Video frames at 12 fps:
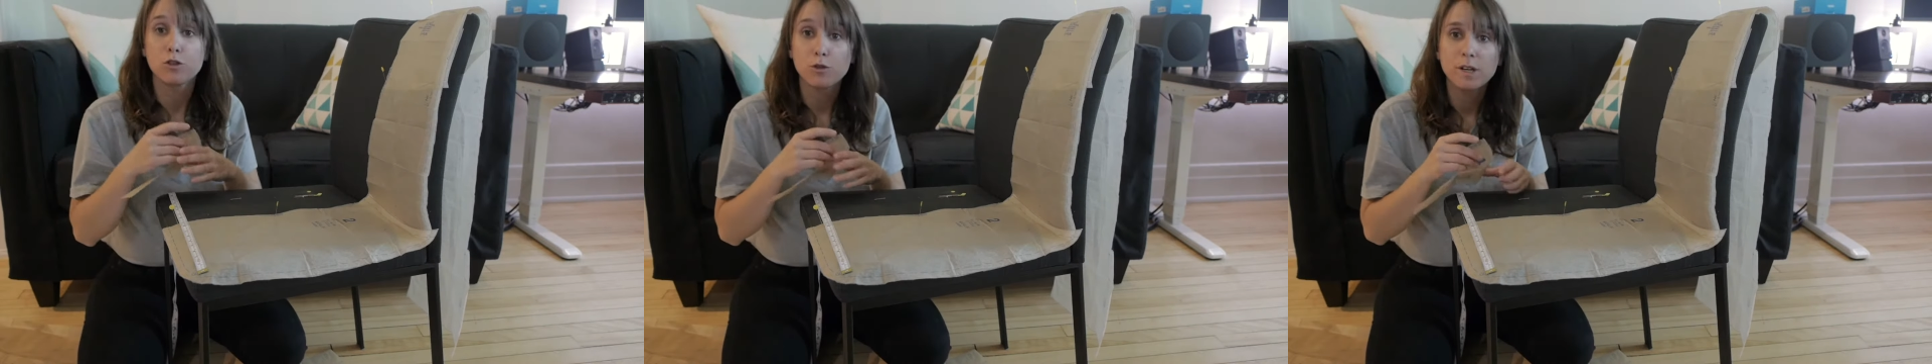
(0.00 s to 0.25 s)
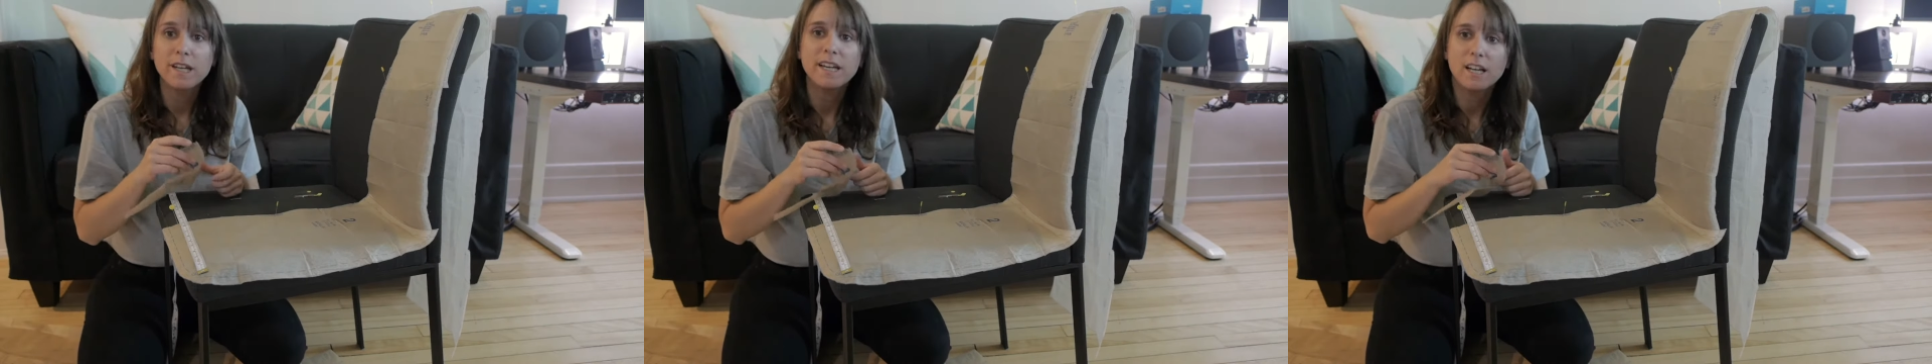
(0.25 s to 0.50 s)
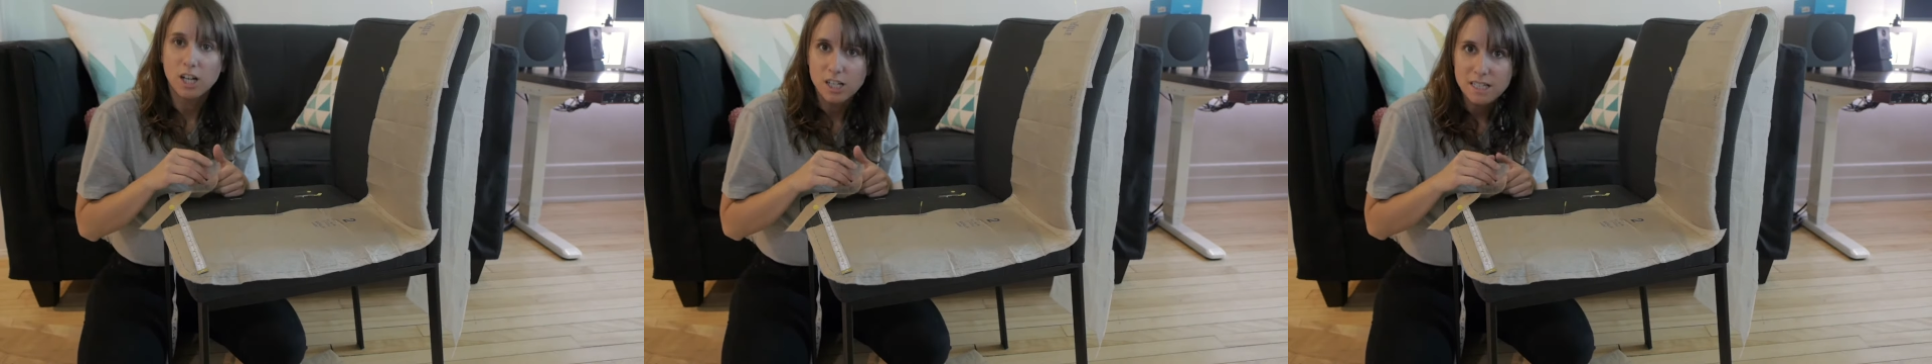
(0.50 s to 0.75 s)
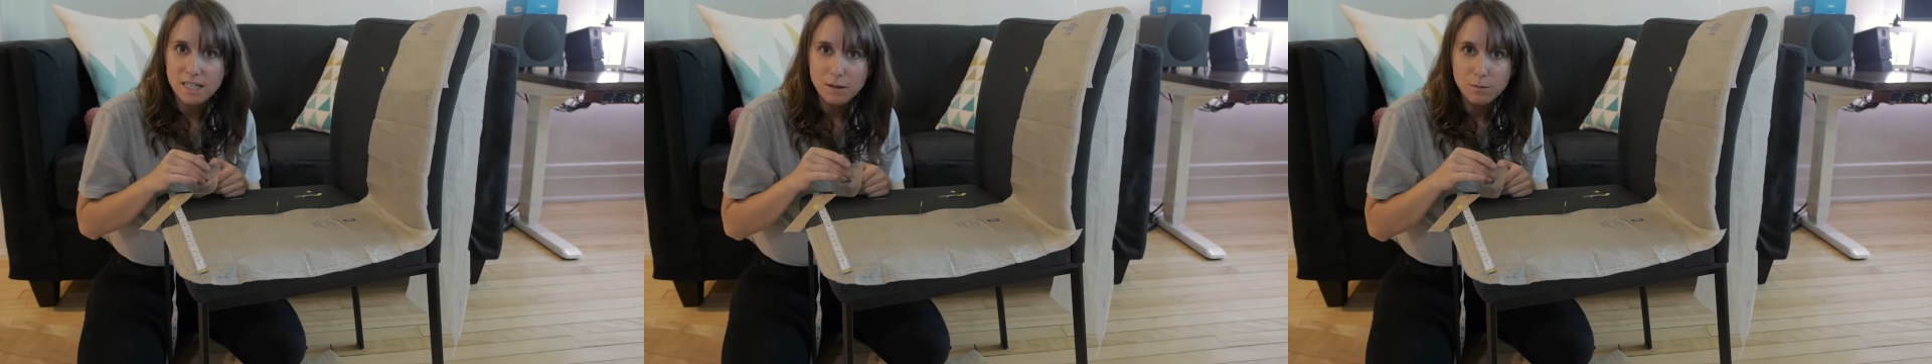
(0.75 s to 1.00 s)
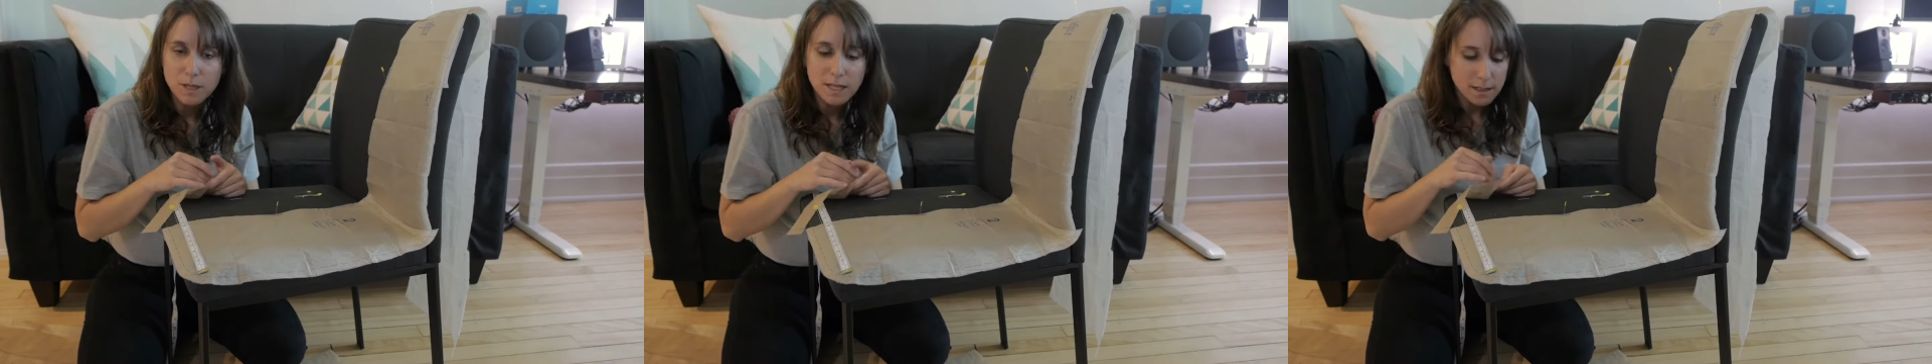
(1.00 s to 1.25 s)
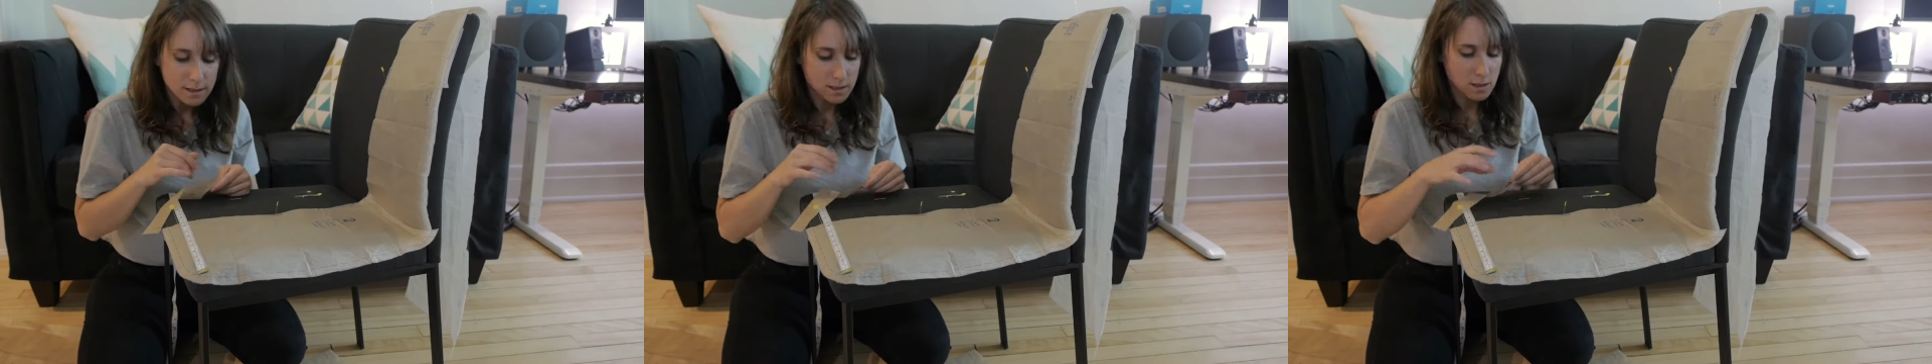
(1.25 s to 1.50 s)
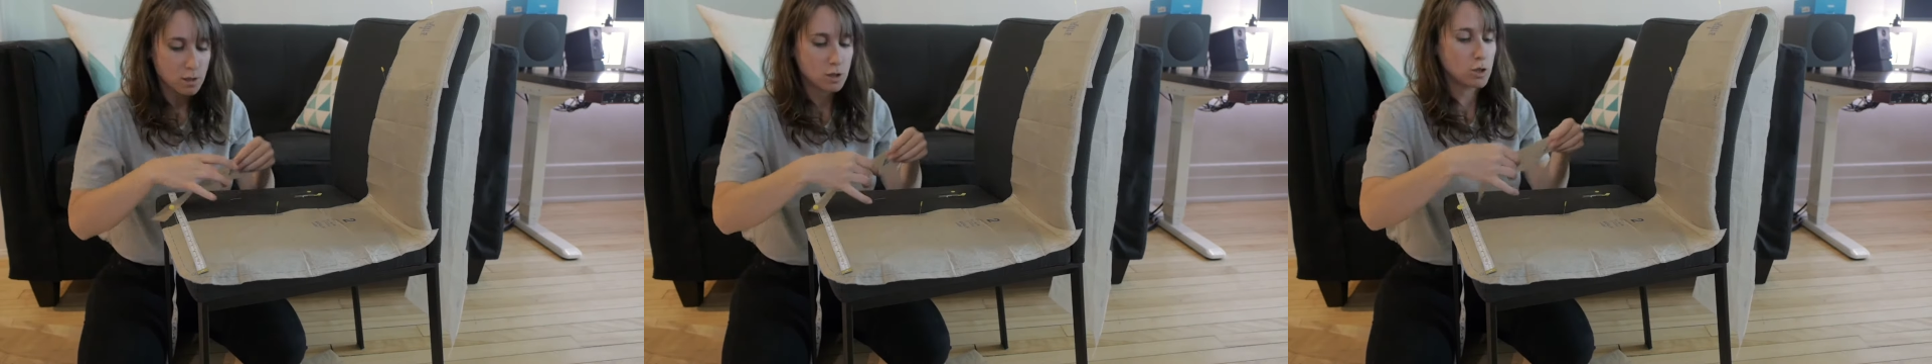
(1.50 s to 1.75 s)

3 gusset pieces.